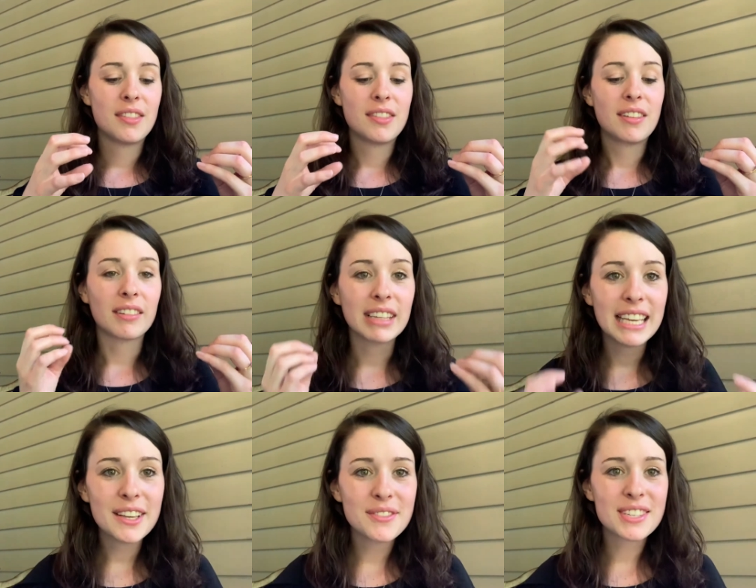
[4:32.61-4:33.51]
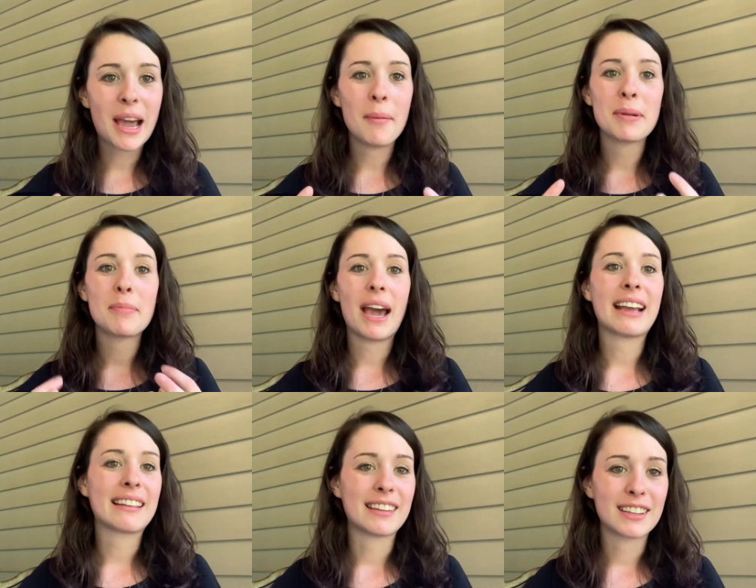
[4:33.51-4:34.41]
the leaves coming
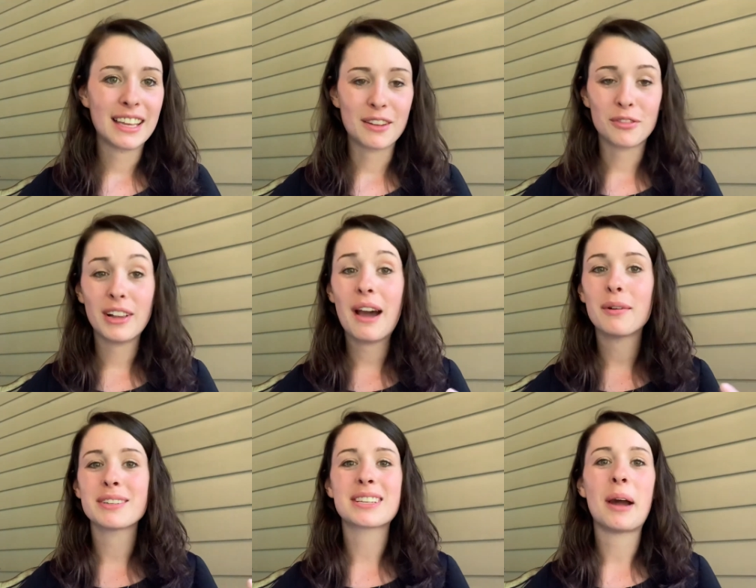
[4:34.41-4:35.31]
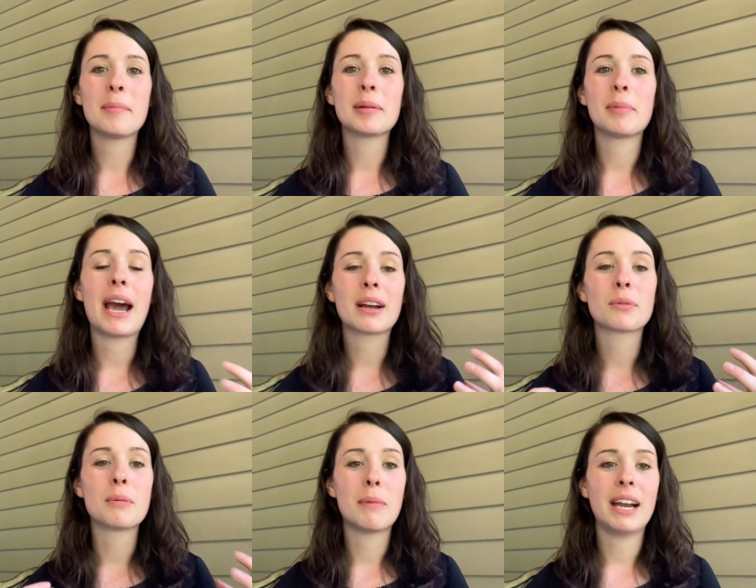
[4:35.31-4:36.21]
back and the, and the flowers coming back
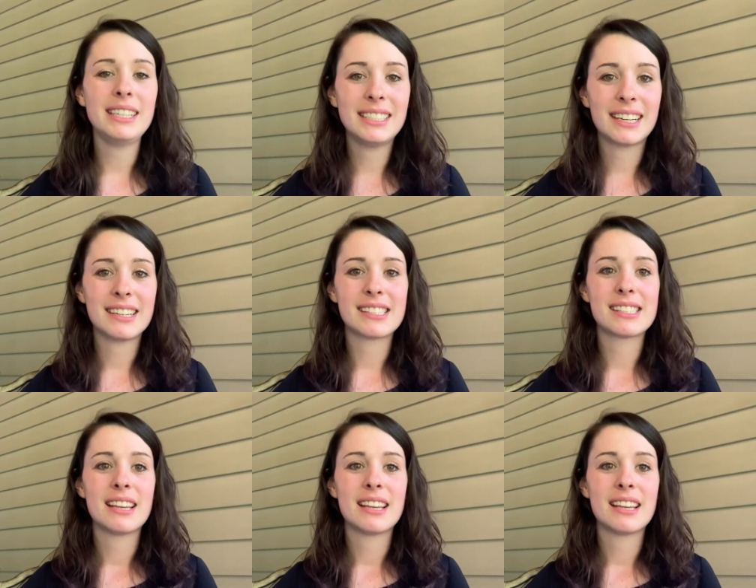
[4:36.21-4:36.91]
remind us